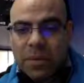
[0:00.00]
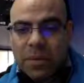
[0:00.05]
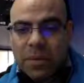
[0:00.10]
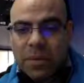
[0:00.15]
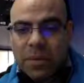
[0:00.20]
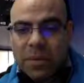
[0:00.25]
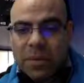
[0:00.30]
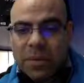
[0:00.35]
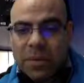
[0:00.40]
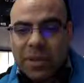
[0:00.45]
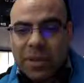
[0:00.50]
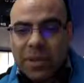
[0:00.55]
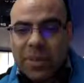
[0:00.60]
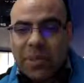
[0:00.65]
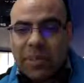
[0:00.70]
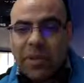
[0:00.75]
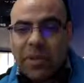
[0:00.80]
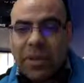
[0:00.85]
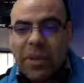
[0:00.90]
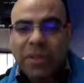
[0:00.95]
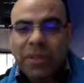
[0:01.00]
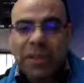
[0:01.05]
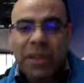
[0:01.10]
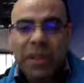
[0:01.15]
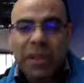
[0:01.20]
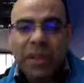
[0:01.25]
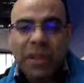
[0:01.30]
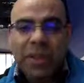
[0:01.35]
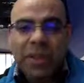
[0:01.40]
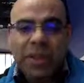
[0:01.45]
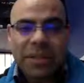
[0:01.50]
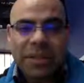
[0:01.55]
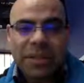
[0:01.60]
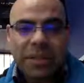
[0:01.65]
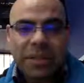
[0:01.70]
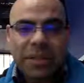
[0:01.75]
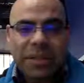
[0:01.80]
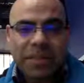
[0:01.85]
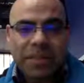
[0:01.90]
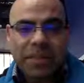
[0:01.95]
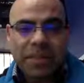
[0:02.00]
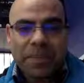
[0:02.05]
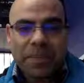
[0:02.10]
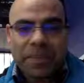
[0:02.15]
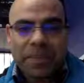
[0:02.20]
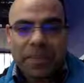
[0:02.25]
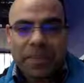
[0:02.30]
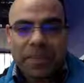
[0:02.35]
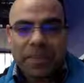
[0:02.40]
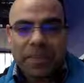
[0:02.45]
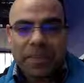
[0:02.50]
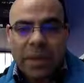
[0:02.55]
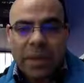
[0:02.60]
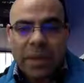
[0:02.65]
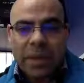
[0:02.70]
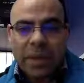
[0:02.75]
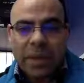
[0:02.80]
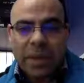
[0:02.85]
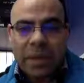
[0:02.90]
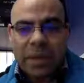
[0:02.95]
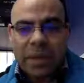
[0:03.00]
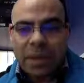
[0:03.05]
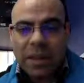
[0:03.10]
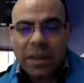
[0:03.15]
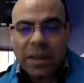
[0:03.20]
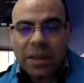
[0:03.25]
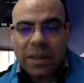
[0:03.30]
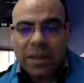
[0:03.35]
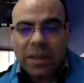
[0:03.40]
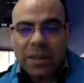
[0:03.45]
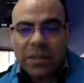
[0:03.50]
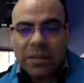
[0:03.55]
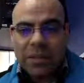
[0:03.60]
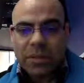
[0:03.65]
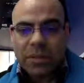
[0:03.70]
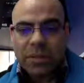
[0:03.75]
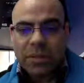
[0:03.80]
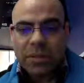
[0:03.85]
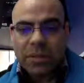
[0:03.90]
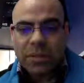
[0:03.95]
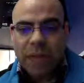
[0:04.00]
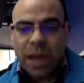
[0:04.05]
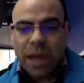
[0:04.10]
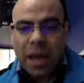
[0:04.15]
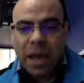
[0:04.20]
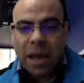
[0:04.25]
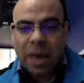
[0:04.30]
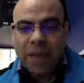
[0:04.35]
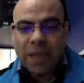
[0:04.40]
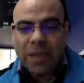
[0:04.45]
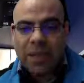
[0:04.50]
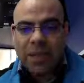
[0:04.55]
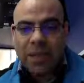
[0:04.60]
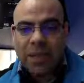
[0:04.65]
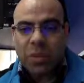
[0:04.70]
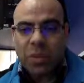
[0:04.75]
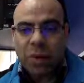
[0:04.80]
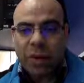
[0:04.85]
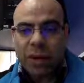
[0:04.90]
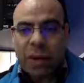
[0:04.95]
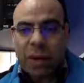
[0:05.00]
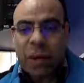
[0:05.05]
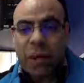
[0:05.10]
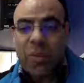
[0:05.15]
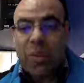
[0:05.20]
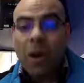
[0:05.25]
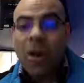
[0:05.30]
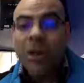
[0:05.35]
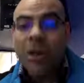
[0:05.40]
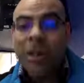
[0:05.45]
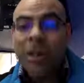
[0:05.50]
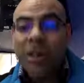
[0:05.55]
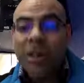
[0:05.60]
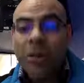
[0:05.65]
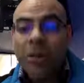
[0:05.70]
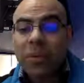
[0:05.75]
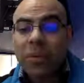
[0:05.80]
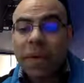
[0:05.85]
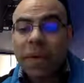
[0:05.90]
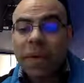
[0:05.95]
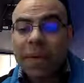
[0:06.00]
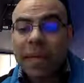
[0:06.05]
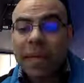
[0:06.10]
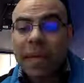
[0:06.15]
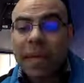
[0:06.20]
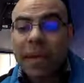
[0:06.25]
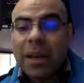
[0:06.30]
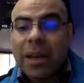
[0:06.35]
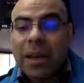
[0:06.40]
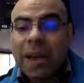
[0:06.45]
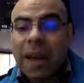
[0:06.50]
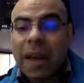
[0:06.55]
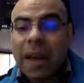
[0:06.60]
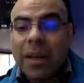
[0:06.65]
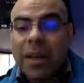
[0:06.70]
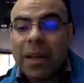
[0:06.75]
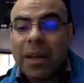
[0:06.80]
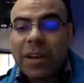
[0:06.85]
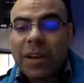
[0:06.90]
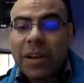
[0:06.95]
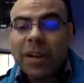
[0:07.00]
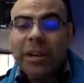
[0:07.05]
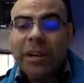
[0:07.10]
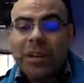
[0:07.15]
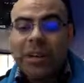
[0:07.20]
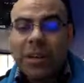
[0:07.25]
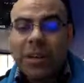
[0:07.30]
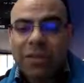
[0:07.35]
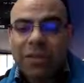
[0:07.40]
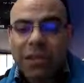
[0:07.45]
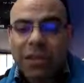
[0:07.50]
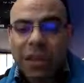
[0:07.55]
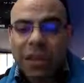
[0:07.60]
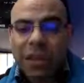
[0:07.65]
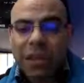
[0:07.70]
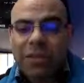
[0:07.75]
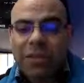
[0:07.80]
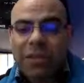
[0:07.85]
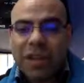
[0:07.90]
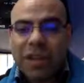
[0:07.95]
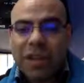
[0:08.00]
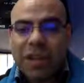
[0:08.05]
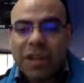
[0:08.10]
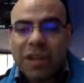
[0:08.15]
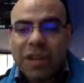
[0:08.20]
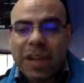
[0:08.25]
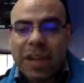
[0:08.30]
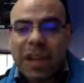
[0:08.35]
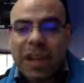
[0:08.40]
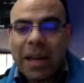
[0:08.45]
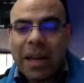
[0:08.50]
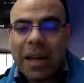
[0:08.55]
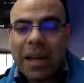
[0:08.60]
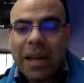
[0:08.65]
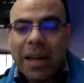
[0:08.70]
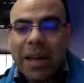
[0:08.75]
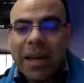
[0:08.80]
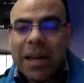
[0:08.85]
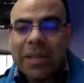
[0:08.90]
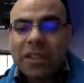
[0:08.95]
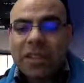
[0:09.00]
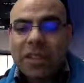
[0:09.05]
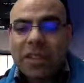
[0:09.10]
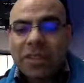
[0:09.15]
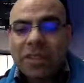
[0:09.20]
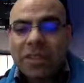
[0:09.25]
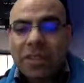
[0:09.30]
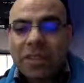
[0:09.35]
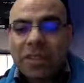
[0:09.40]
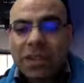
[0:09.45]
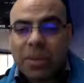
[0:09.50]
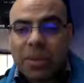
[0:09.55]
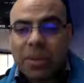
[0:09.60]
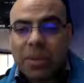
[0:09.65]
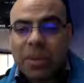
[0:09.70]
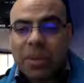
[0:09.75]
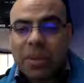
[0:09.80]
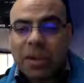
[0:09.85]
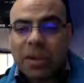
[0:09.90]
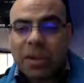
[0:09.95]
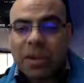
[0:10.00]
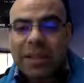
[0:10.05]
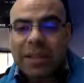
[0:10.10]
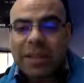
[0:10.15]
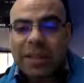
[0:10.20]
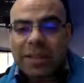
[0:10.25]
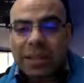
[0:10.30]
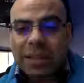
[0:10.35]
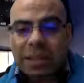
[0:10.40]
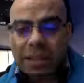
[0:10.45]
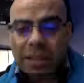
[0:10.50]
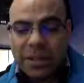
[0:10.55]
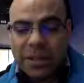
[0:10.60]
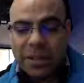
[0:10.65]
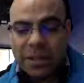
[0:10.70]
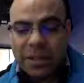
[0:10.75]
because I'm keeping my notes close, like that. And this one, I'm on a D already, and I need a D. I've got F sharp and A, so I'm just going to put another D in here.